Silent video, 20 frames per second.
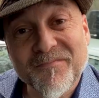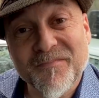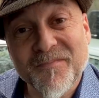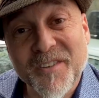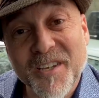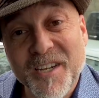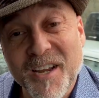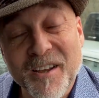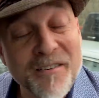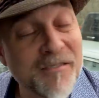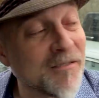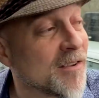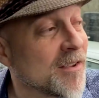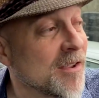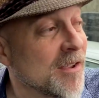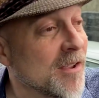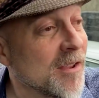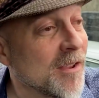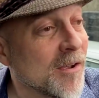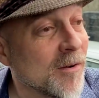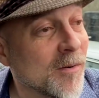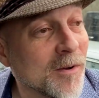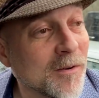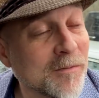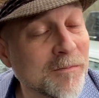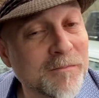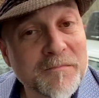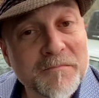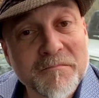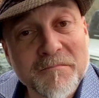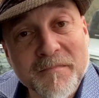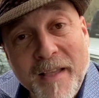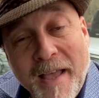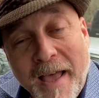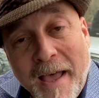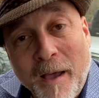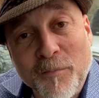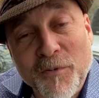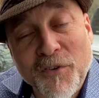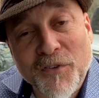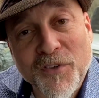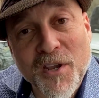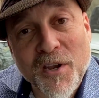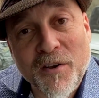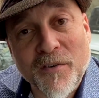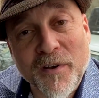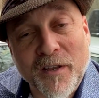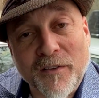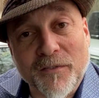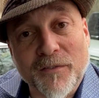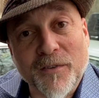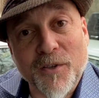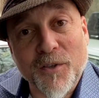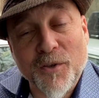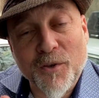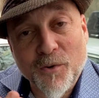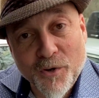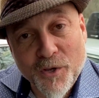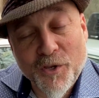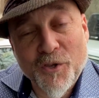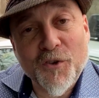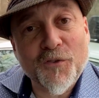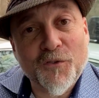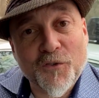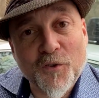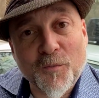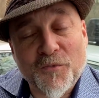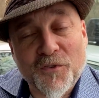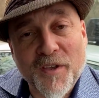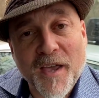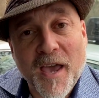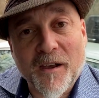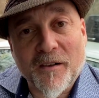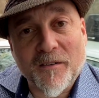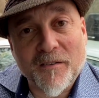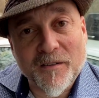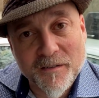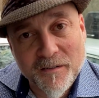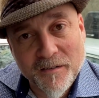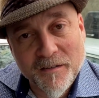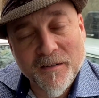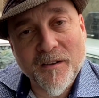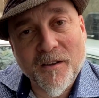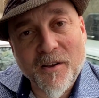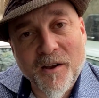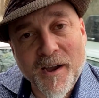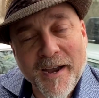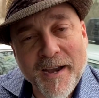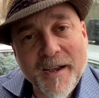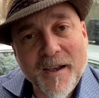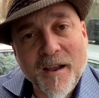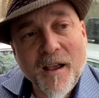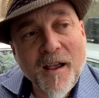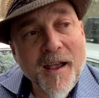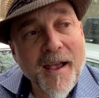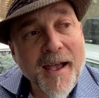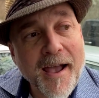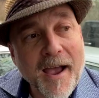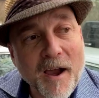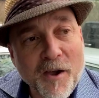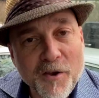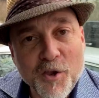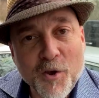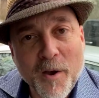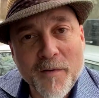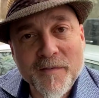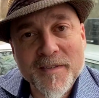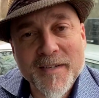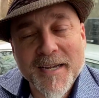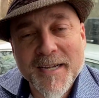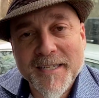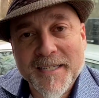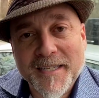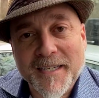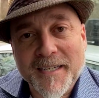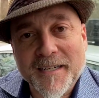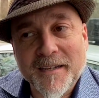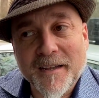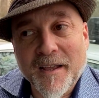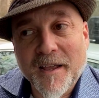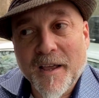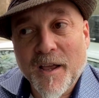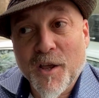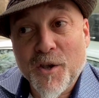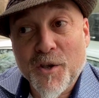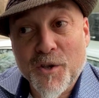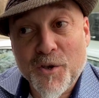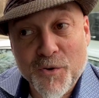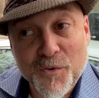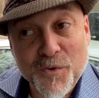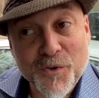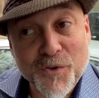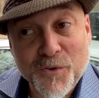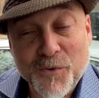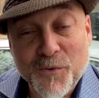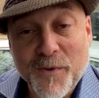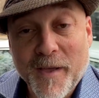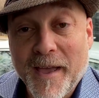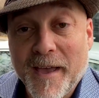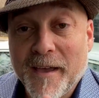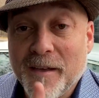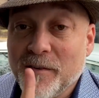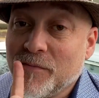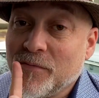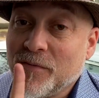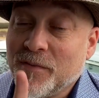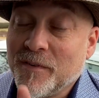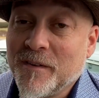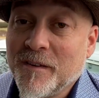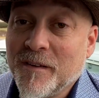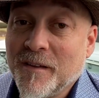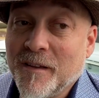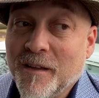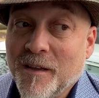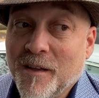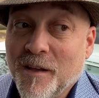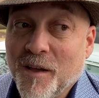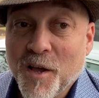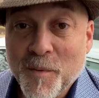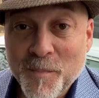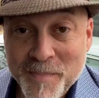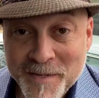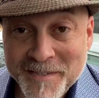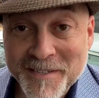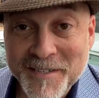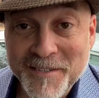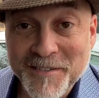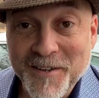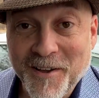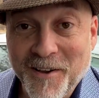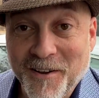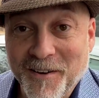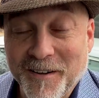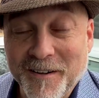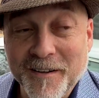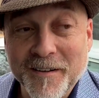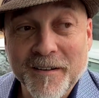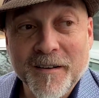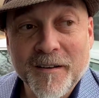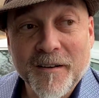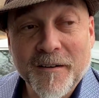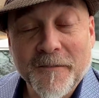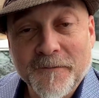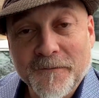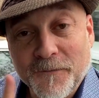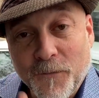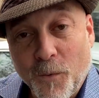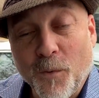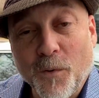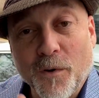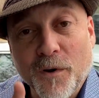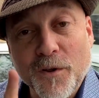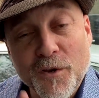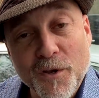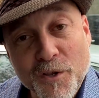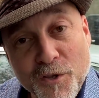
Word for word: you know? Well, I'm just curious, your YouTube channel, all right? How are you advertising it? Do you have a business card for your